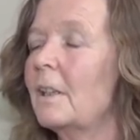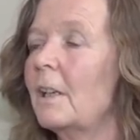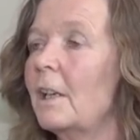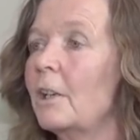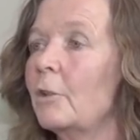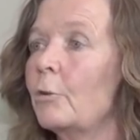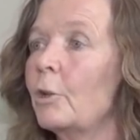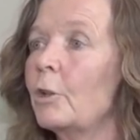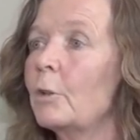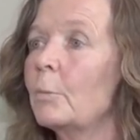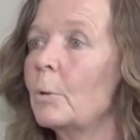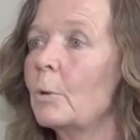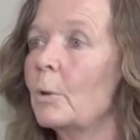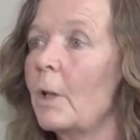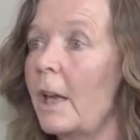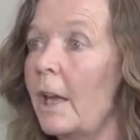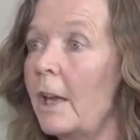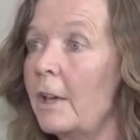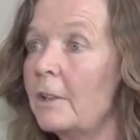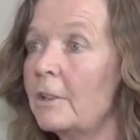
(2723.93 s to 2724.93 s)
incredible
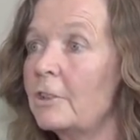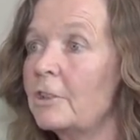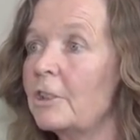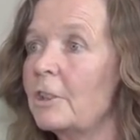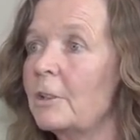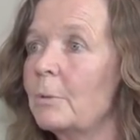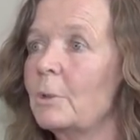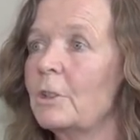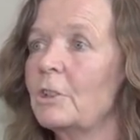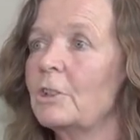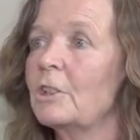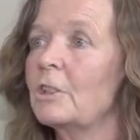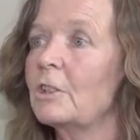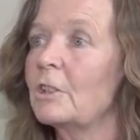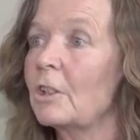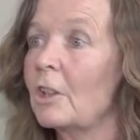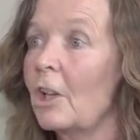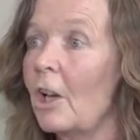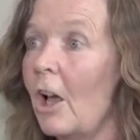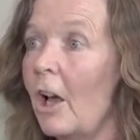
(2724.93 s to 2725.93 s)
energy, which
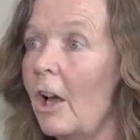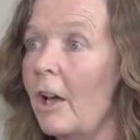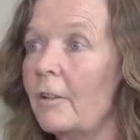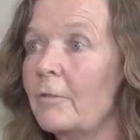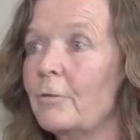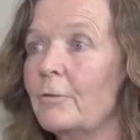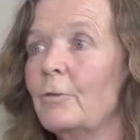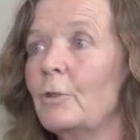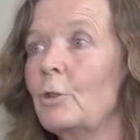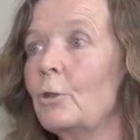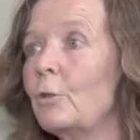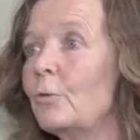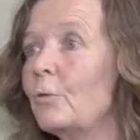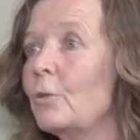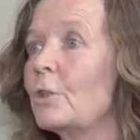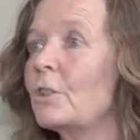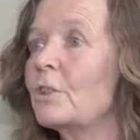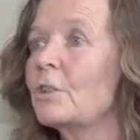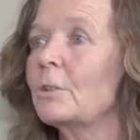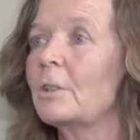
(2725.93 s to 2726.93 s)
is life,
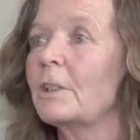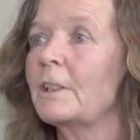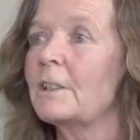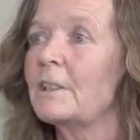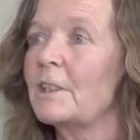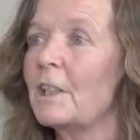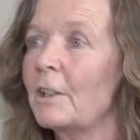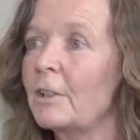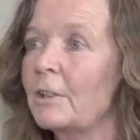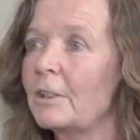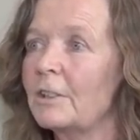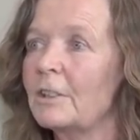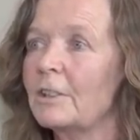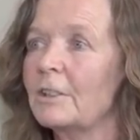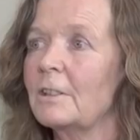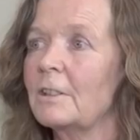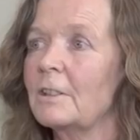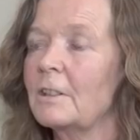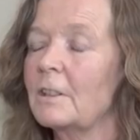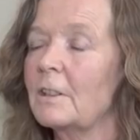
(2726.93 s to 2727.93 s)
universal
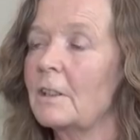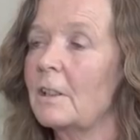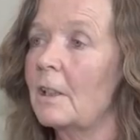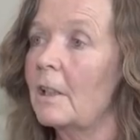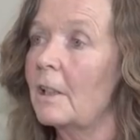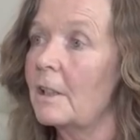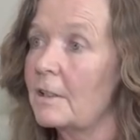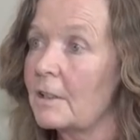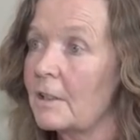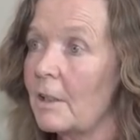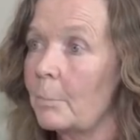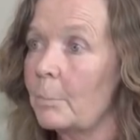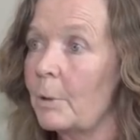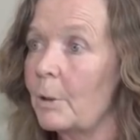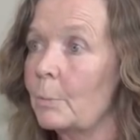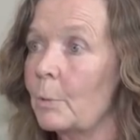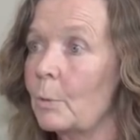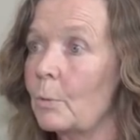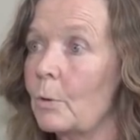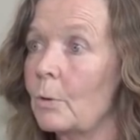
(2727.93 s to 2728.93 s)
intelligence, some
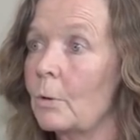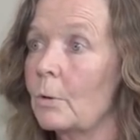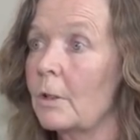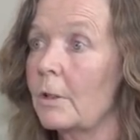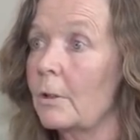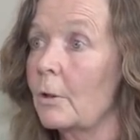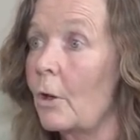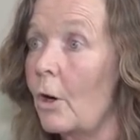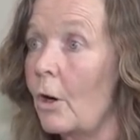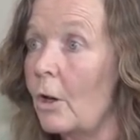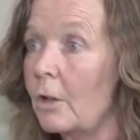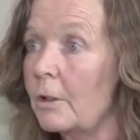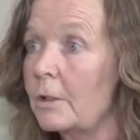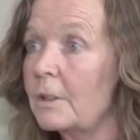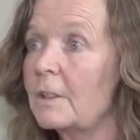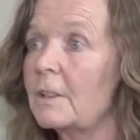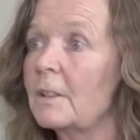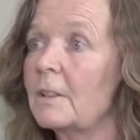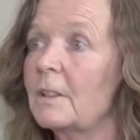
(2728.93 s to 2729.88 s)
people call it God,